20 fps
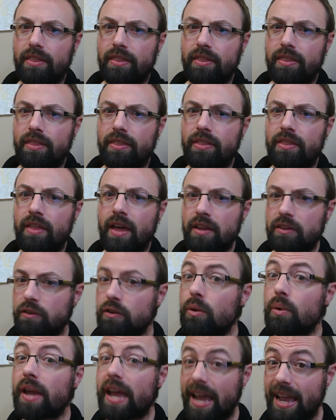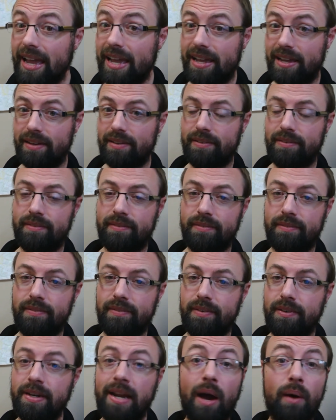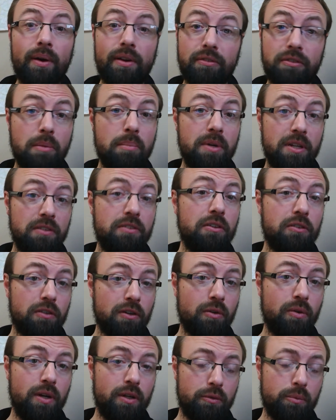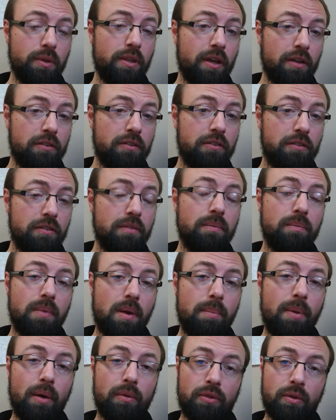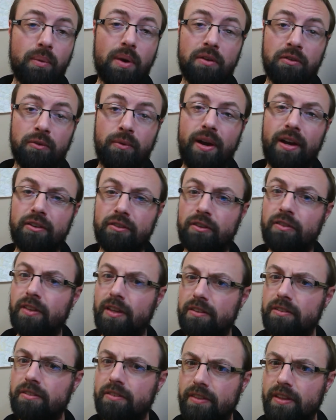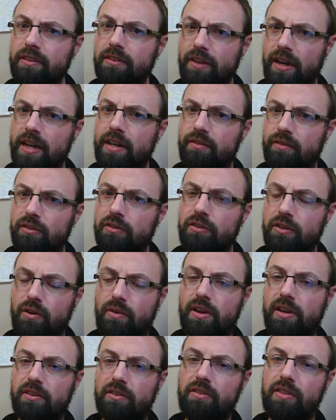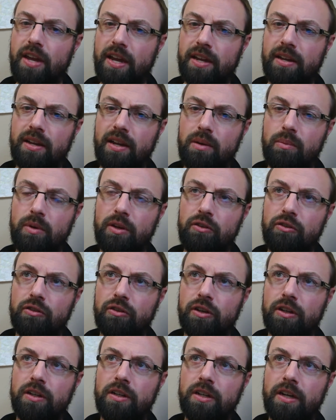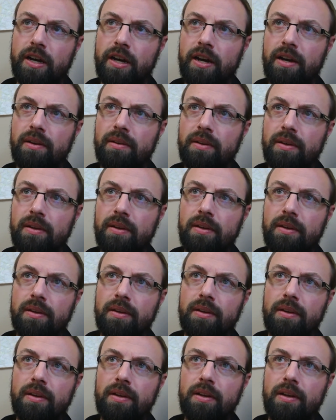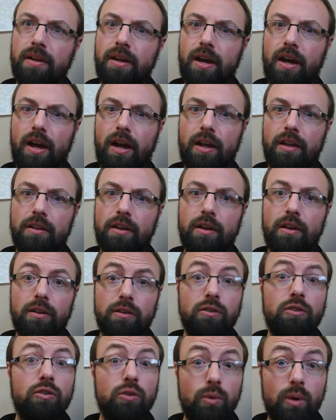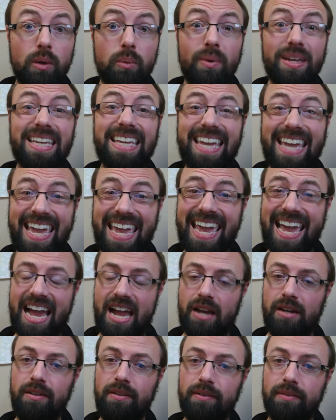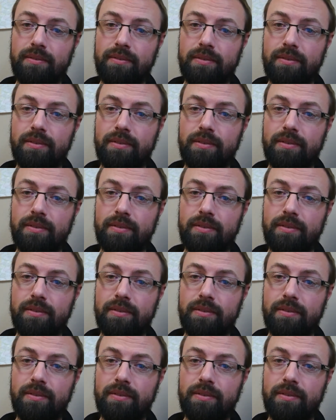that's okay. Now, if somebody disagrees with us about the resurrection, that's kind of a serious thing, and we should do what we can